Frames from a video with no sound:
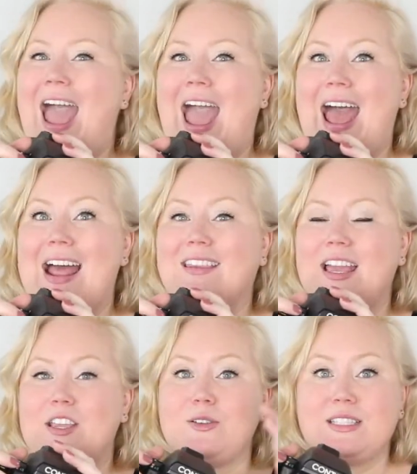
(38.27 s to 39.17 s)
and
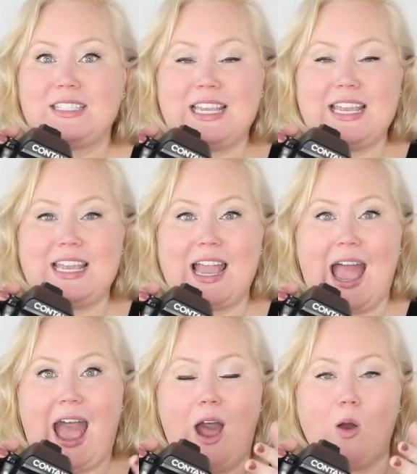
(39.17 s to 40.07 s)
let you see
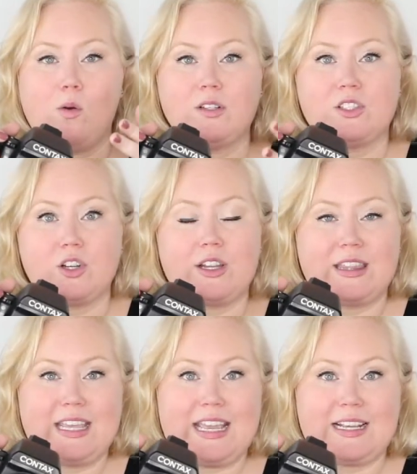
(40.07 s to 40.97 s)
how
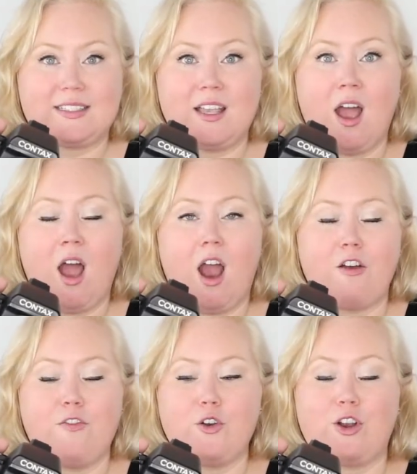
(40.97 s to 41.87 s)
certain things
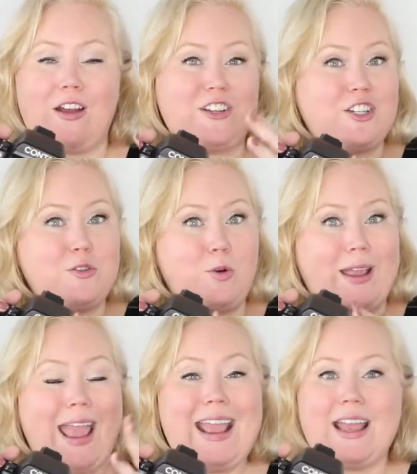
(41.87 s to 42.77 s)
are photographed at
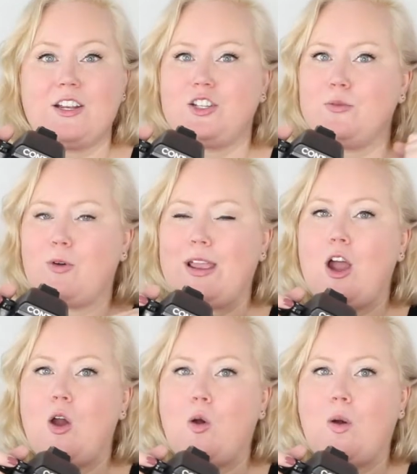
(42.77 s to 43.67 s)
2.8 and
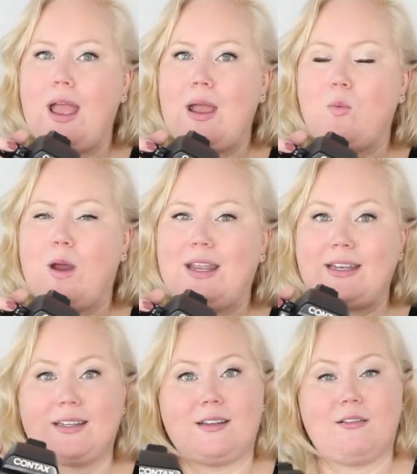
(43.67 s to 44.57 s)
2.0 and what
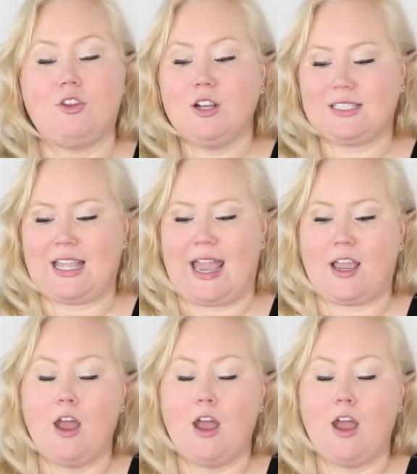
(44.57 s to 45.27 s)
it looks like.